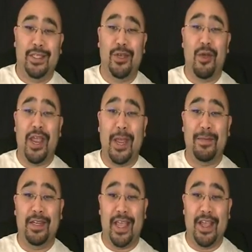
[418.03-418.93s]
2
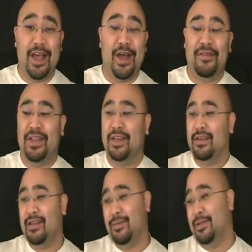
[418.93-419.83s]
a.m. the day of. And
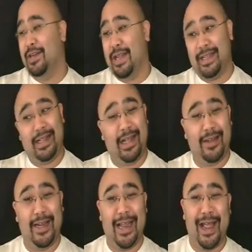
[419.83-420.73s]
I'm looking at the
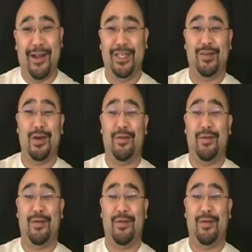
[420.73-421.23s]
clock right now. It's